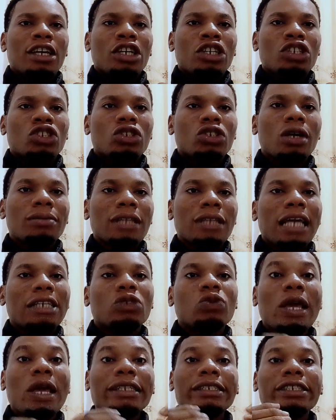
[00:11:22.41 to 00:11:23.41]
Sometimes
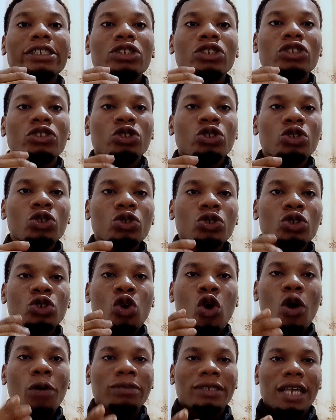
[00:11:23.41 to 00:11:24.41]
when the news
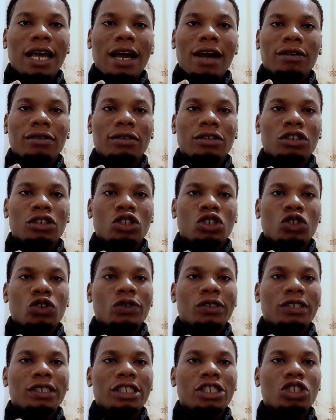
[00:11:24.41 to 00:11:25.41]
comes out, you
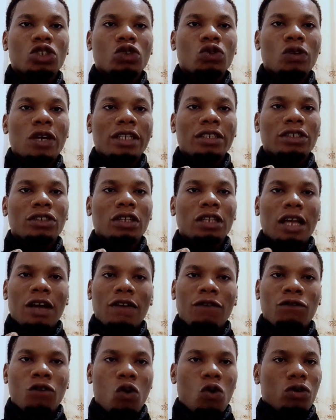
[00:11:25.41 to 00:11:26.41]
see the US dollar
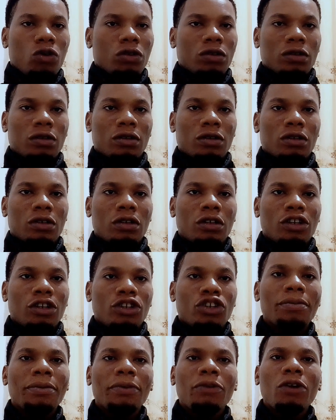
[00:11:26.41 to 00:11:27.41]
fall.
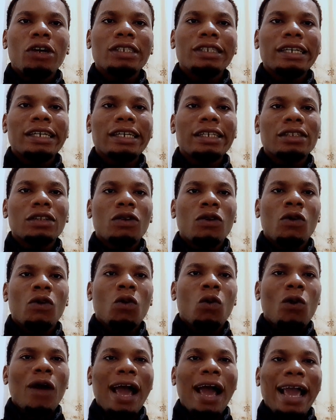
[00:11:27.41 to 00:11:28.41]
You'll be wondering
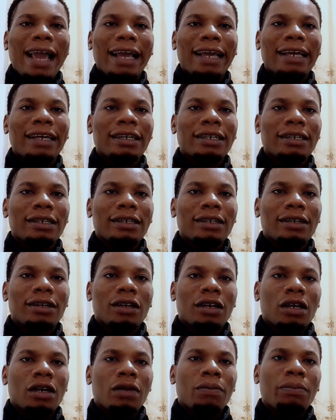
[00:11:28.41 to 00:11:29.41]
why.
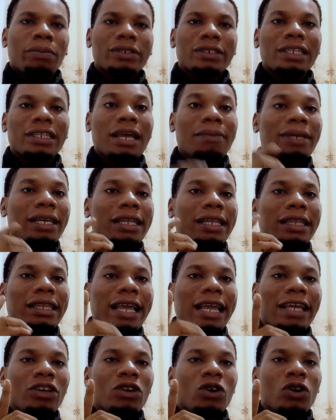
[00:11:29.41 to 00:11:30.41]
But let me
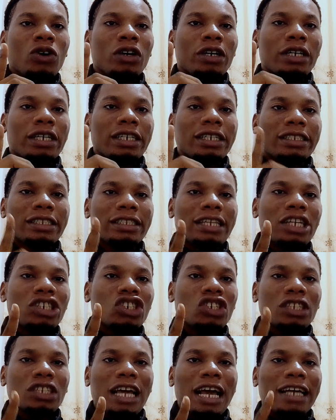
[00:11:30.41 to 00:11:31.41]
clear your
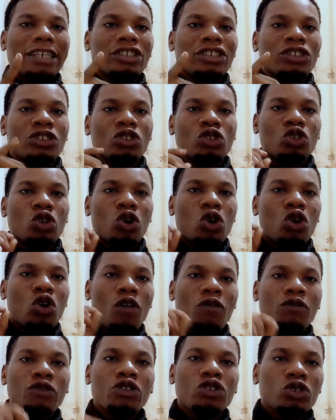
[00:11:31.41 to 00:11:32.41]
intention and your
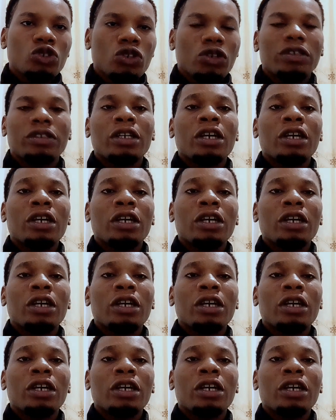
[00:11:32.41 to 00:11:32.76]
confusion.